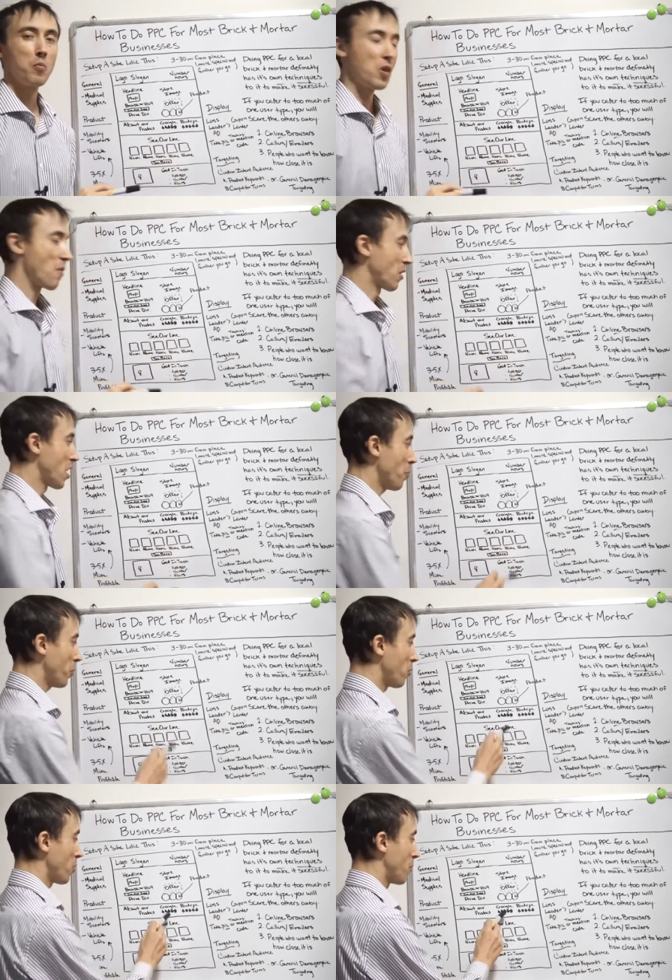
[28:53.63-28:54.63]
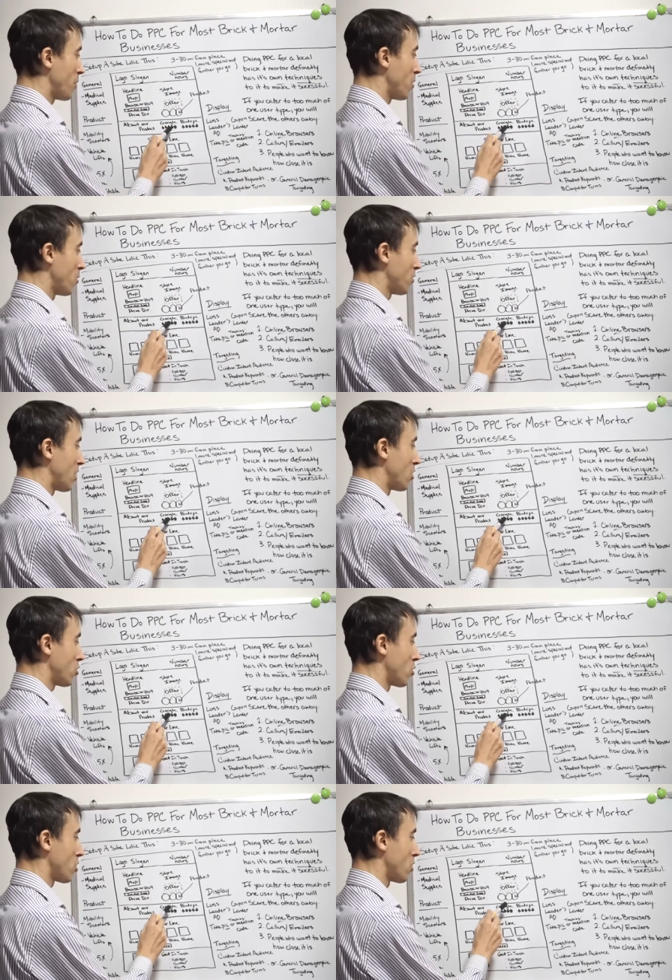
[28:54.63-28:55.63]
But you have a couple of reviews, and it
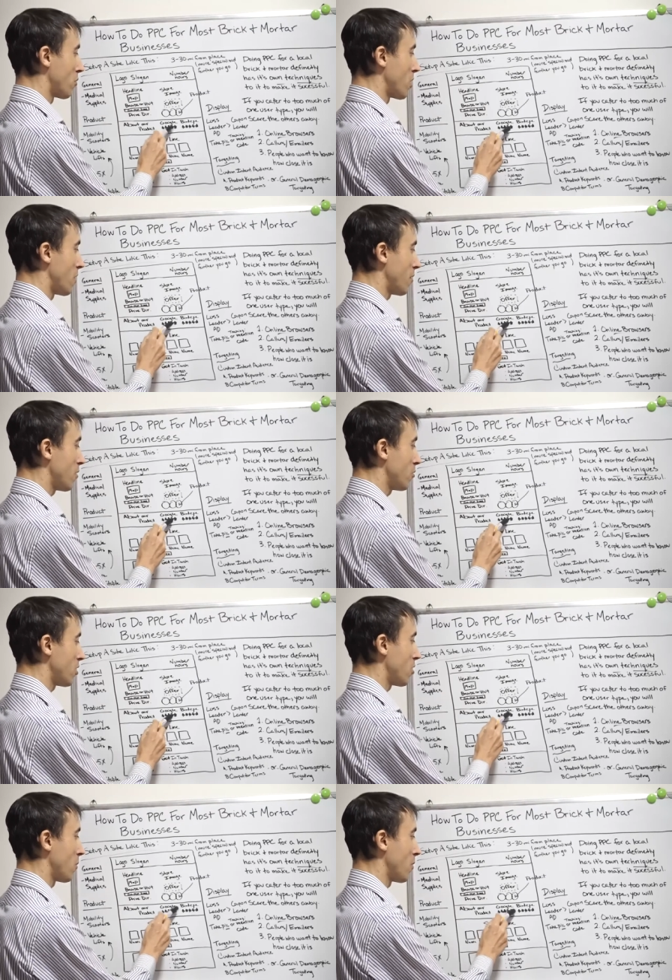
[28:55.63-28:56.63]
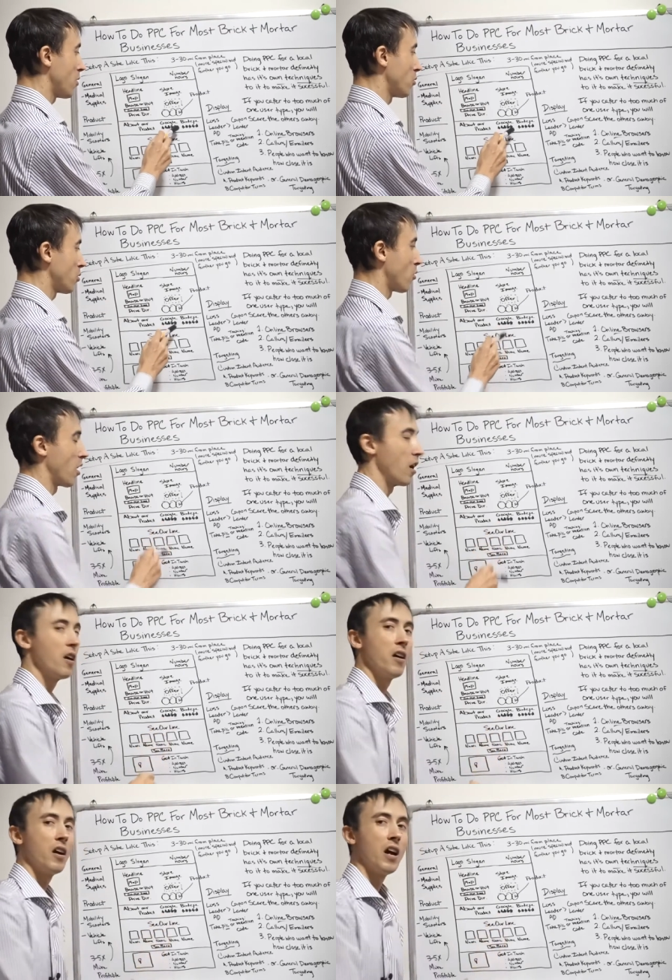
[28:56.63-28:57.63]
shows your reviews and your review score,
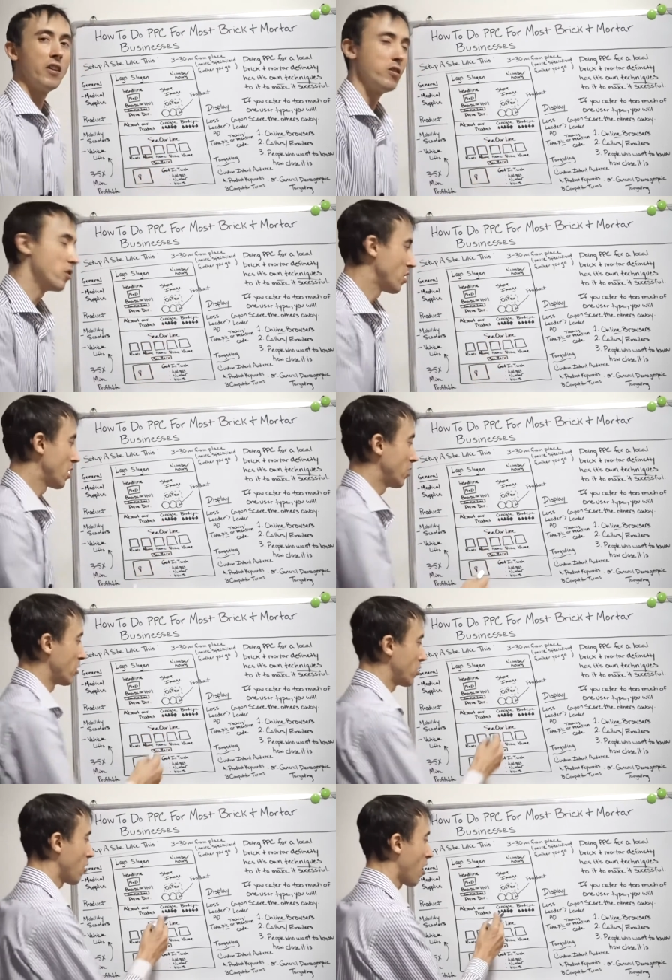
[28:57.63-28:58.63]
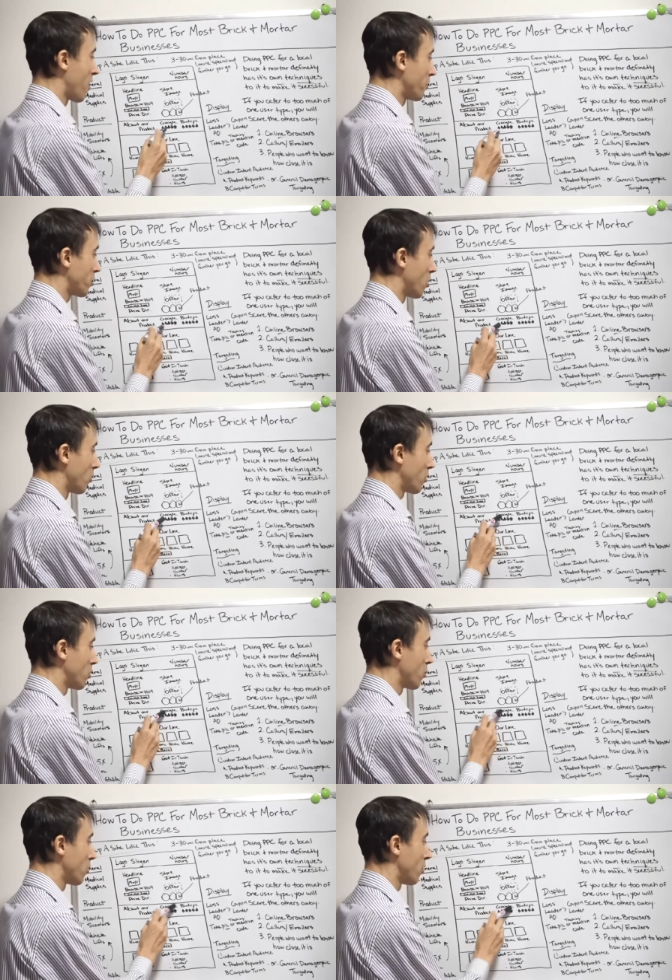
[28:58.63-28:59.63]
and in the stars. So
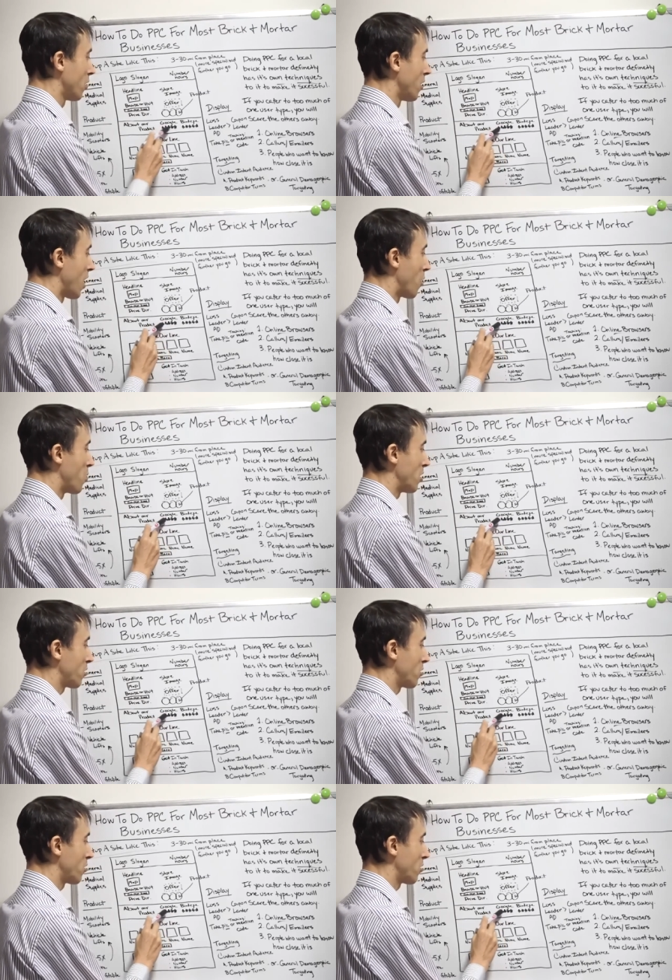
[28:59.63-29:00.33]
Google, how many